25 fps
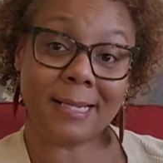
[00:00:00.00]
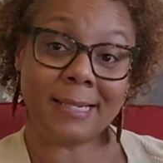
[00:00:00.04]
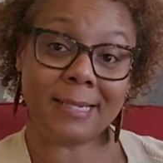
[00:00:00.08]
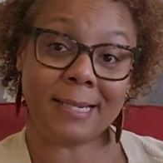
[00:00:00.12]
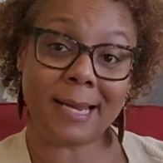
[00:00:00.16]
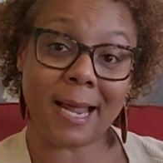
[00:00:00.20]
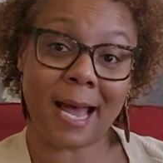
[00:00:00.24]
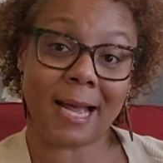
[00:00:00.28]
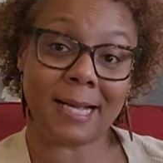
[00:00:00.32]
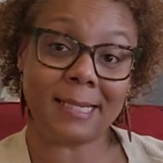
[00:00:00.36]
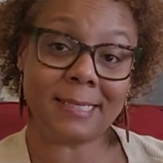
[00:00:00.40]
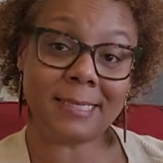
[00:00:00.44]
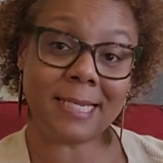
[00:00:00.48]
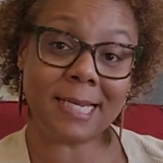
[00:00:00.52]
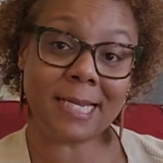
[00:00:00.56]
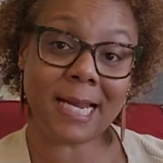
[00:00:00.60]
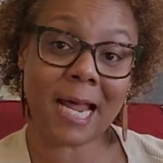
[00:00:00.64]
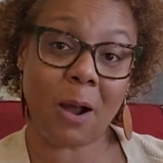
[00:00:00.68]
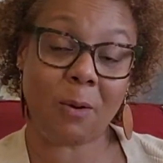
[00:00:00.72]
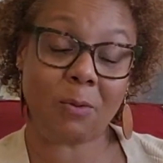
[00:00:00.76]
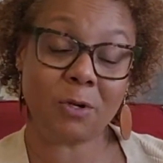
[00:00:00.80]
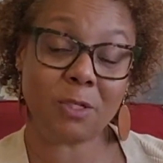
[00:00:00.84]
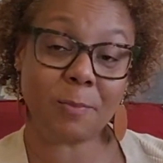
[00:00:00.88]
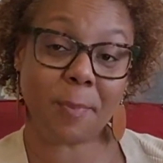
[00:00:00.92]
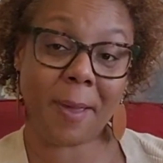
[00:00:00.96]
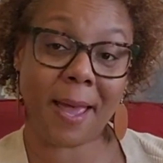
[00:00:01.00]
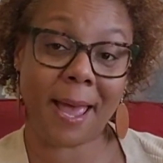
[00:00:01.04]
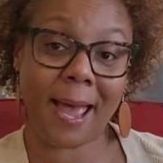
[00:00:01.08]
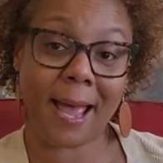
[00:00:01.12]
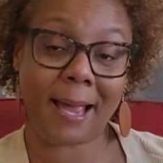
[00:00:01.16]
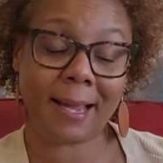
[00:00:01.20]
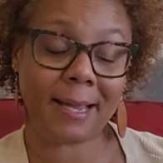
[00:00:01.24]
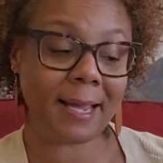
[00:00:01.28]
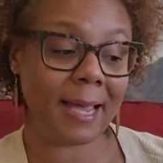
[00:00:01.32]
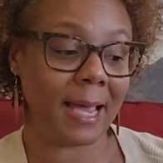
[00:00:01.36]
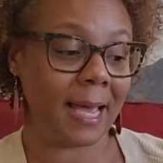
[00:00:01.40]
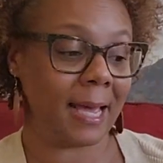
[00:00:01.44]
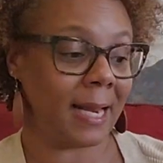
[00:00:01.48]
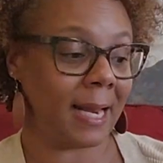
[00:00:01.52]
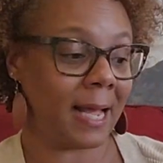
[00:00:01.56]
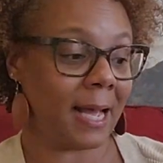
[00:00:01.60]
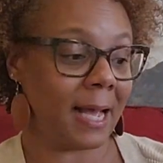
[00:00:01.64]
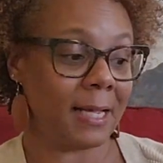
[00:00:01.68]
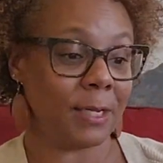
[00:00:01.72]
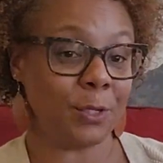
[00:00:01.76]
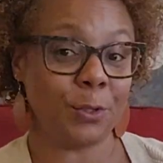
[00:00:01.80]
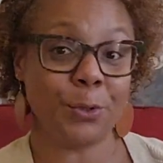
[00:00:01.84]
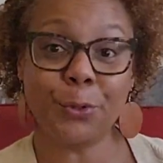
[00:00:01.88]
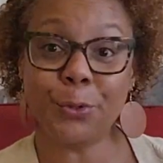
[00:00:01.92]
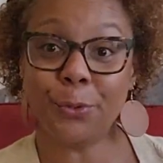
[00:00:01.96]
9-10 hours back, and
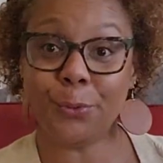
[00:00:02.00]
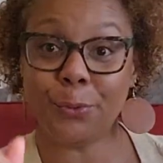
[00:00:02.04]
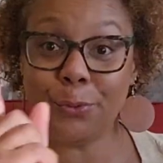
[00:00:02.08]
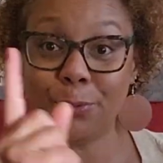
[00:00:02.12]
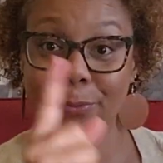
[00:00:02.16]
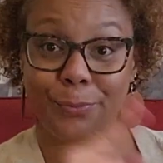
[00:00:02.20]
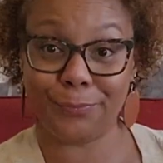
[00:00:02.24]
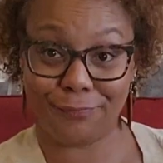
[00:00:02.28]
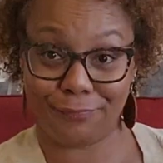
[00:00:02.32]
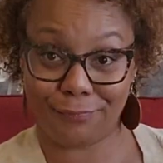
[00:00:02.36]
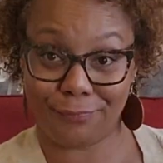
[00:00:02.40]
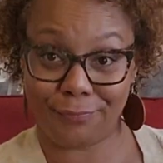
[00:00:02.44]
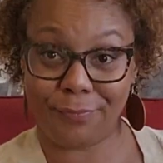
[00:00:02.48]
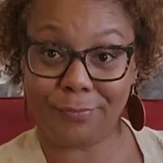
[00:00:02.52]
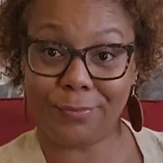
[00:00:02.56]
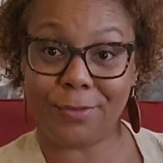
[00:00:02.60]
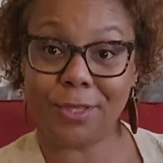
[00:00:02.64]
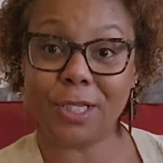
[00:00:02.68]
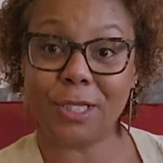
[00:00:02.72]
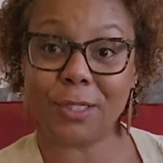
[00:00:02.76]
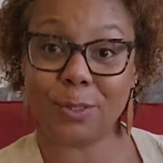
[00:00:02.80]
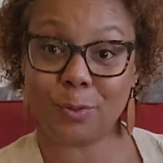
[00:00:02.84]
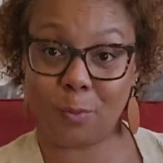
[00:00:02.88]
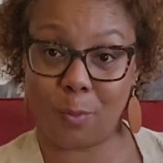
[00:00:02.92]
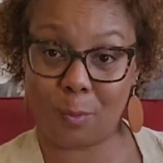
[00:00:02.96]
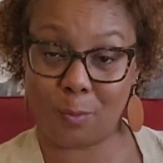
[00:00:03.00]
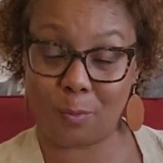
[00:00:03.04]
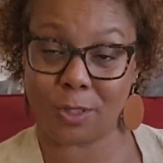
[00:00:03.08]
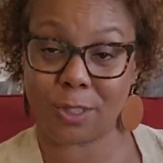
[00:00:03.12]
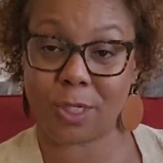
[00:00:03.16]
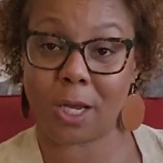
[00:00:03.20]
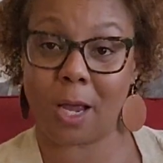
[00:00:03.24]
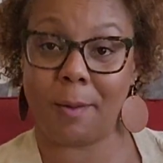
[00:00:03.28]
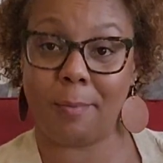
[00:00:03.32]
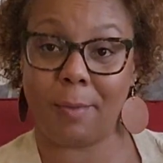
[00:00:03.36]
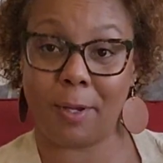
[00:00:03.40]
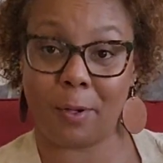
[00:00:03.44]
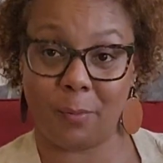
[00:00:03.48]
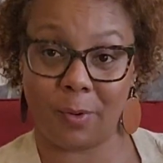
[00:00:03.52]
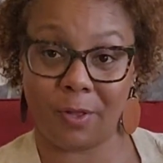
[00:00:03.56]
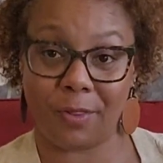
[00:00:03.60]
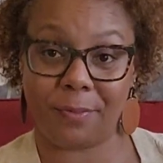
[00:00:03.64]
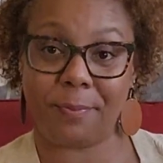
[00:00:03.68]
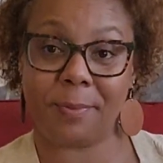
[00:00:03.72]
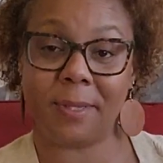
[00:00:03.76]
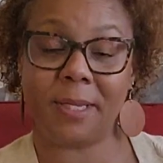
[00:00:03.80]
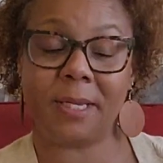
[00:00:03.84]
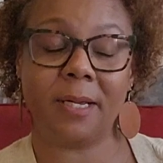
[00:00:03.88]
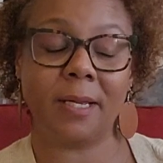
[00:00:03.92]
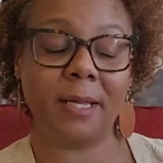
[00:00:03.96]
I knew this one was coming with
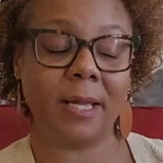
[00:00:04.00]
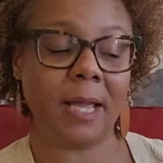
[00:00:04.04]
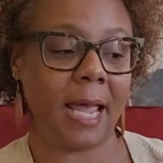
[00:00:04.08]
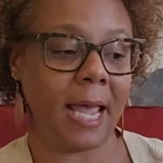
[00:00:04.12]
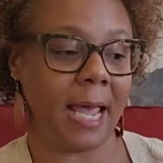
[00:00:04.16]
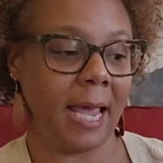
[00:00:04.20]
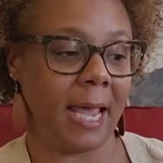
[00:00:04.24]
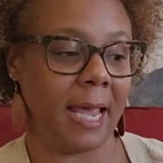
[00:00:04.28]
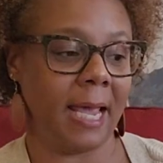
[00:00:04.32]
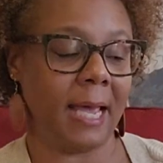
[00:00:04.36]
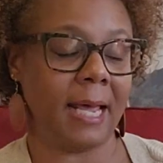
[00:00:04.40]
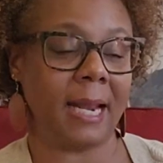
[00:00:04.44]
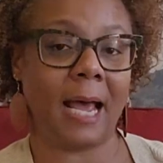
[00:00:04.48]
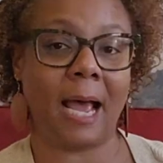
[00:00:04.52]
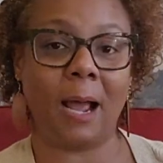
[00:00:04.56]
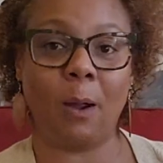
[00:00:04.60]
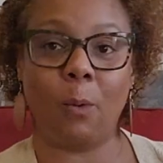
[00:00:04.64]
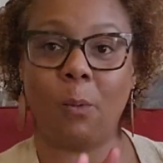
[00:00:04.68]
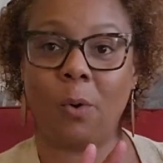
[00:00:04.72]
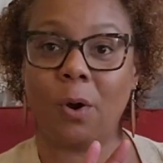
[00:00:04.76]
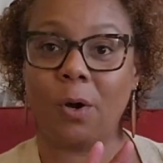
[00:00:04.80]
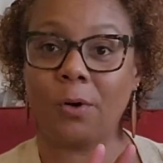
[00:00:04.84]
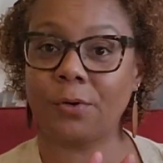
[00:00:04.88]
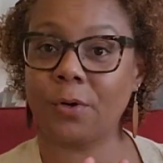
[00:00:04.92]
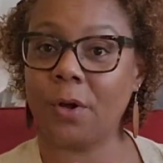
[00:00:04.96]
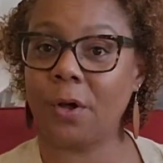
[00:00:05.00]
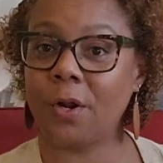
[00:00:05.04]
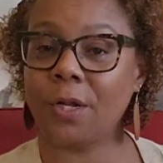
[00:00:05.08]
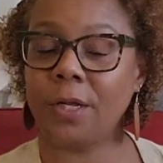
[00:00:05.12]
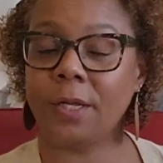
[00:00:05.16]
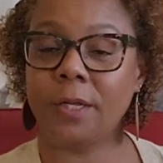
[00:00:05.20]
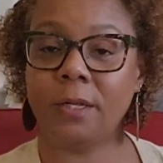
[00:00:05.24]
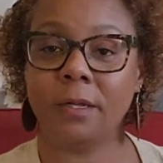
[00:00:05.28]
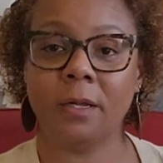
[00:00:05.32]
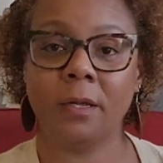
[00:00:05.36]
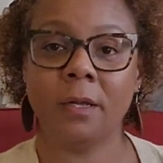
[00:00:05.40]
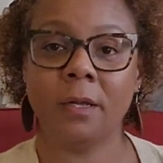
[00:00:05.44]
me, and I worked on it,